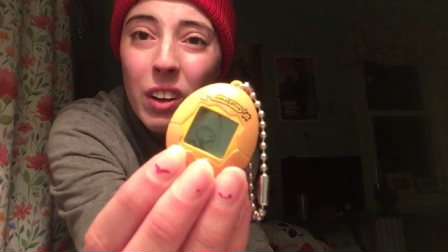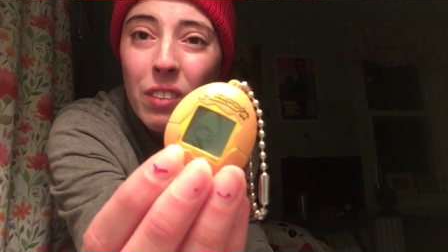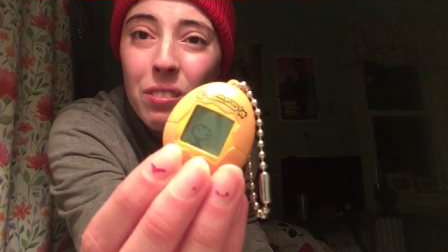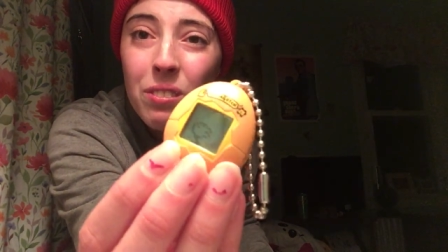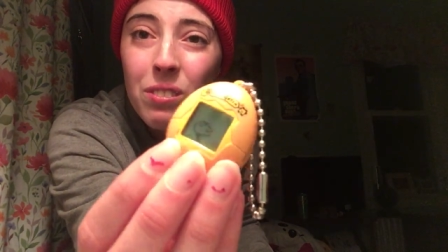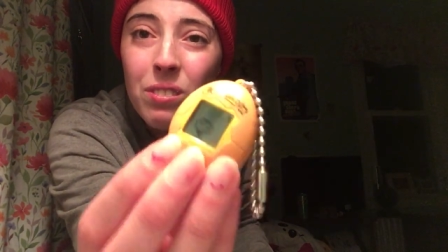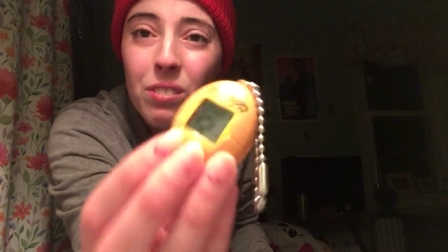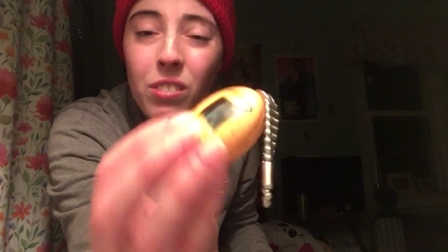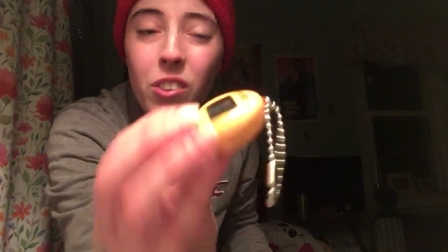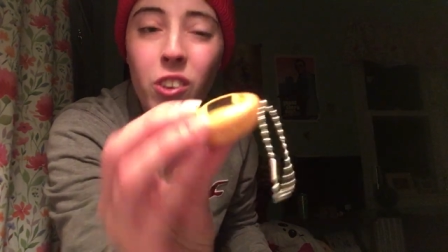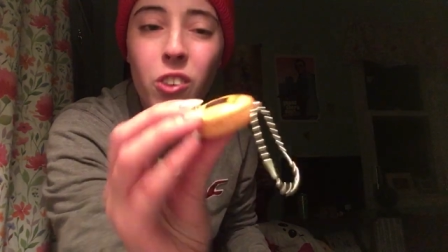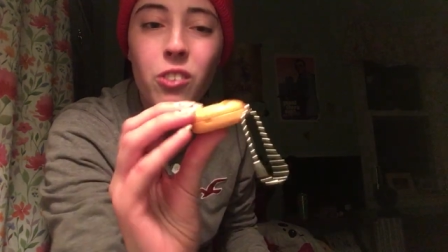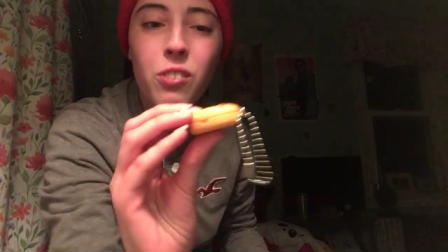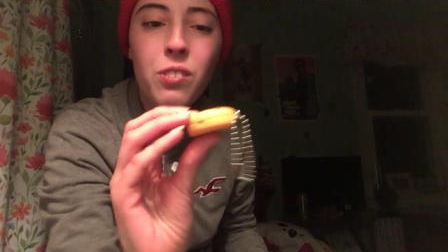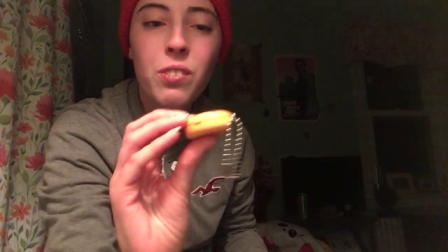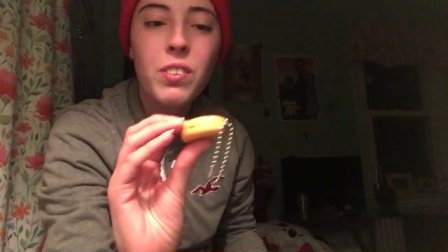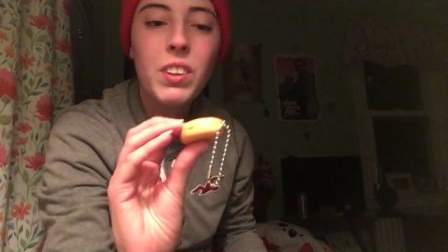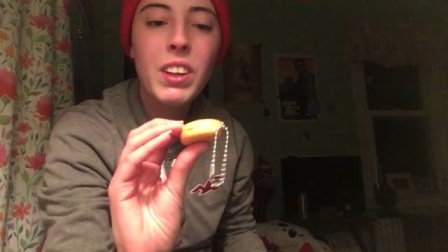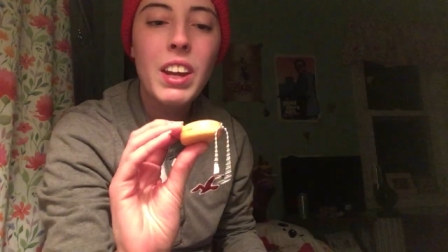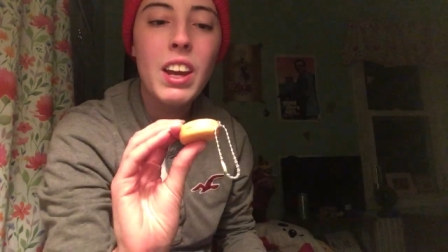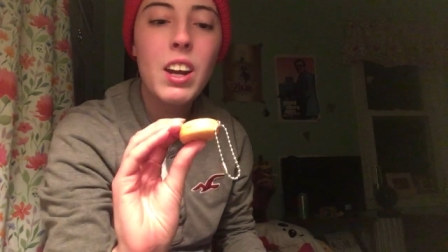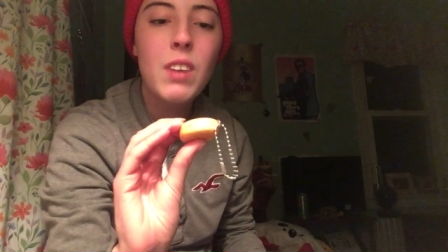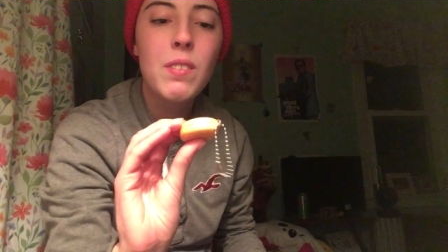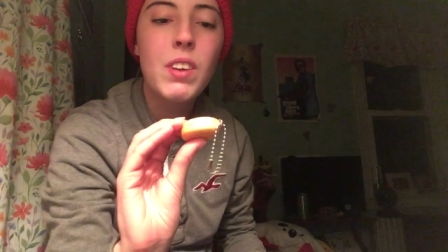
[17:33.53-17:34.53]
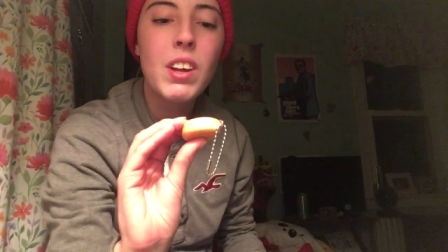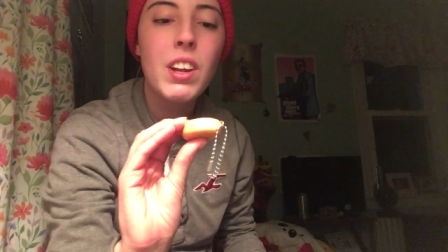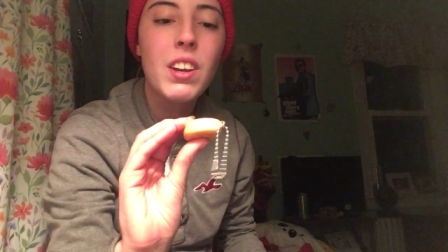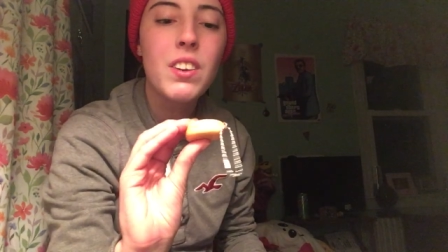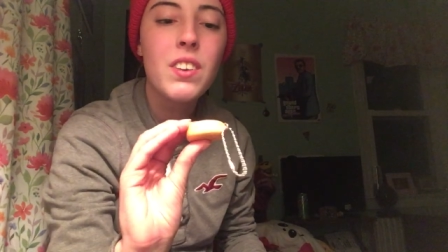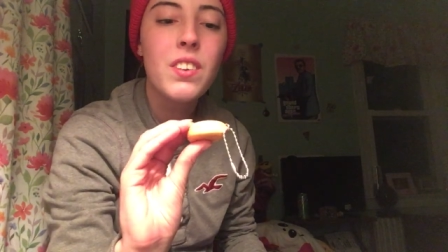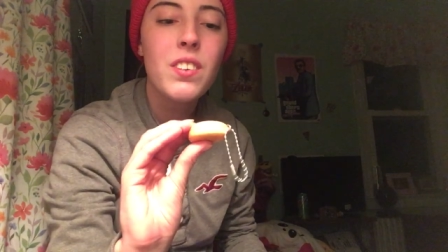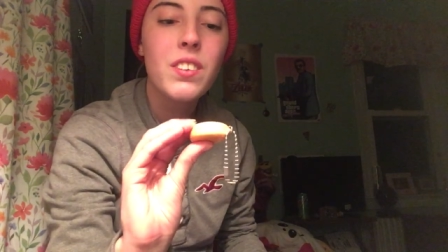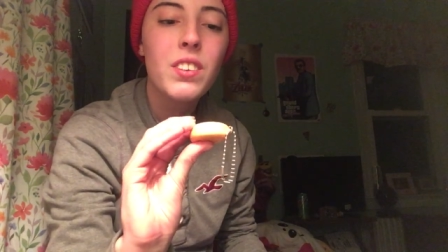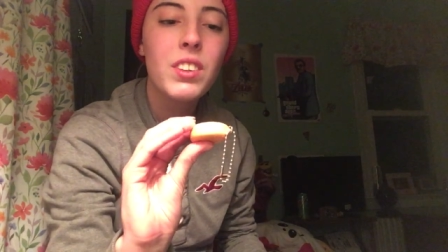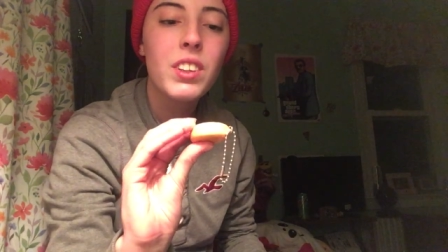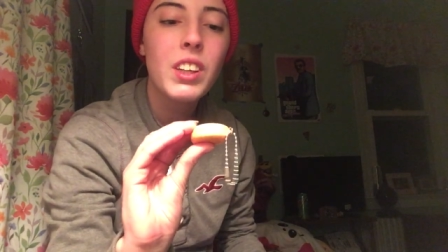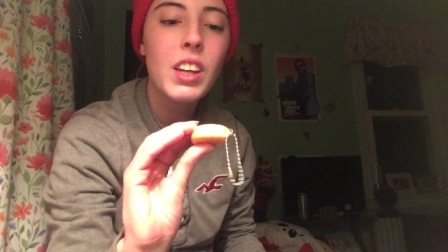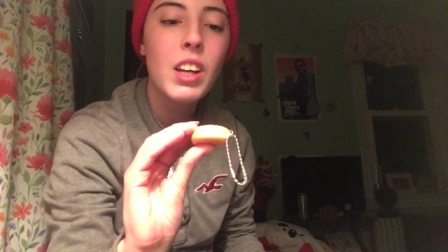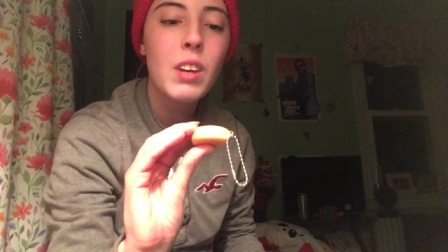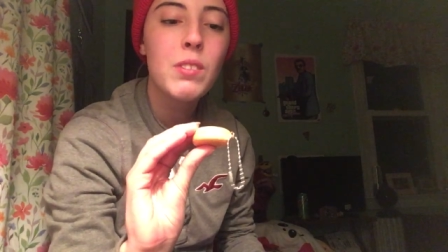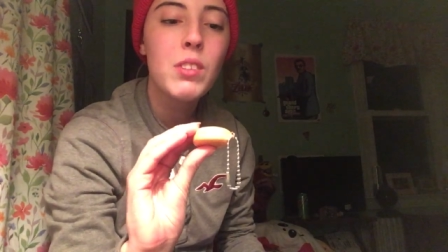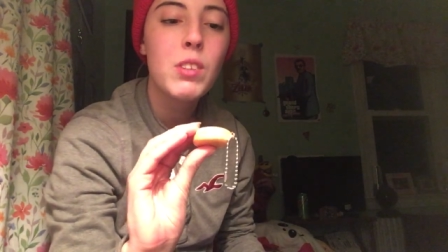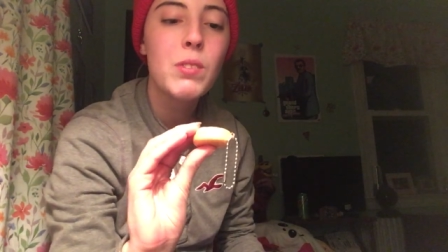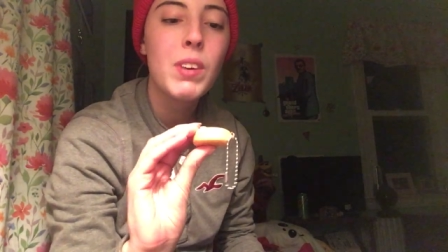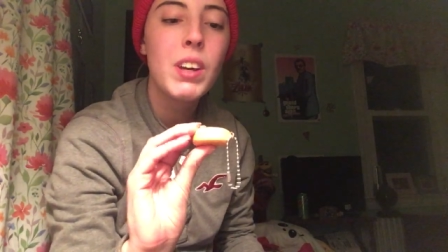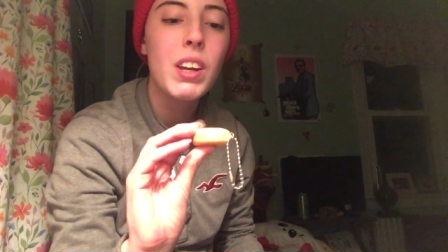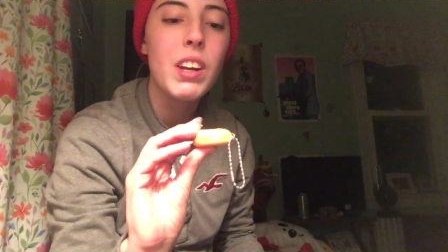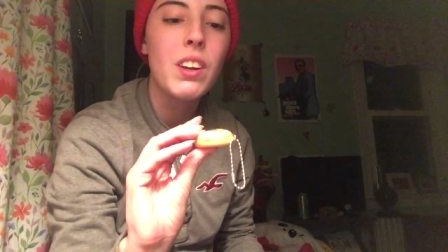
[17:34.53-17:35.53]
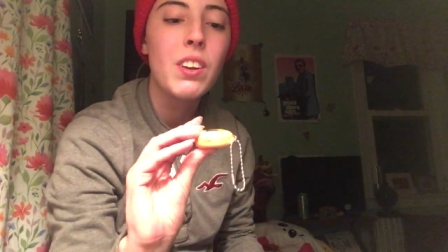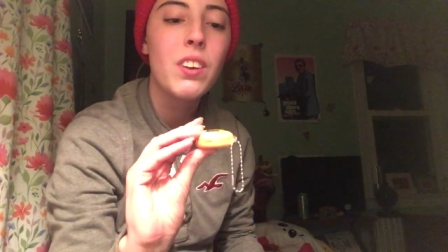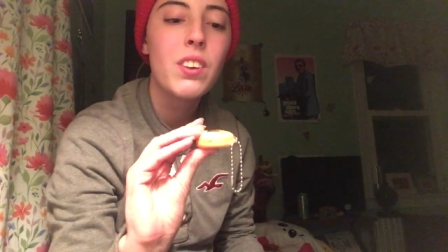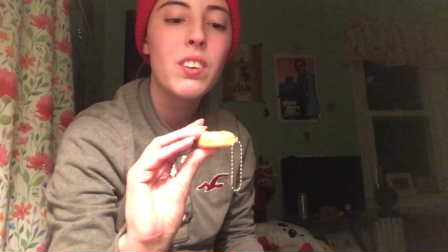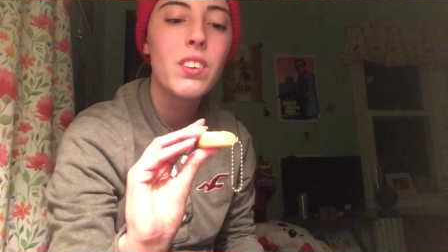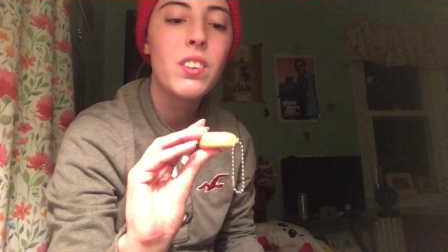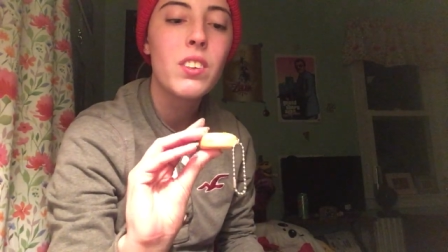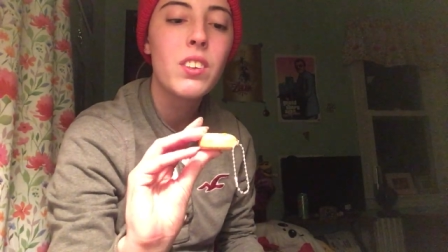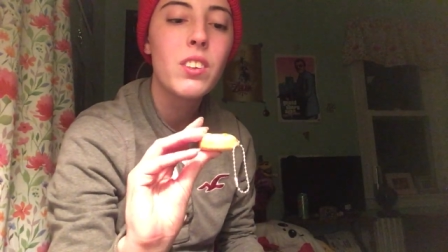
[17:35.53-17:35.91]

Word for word: I get him in. Get him to be.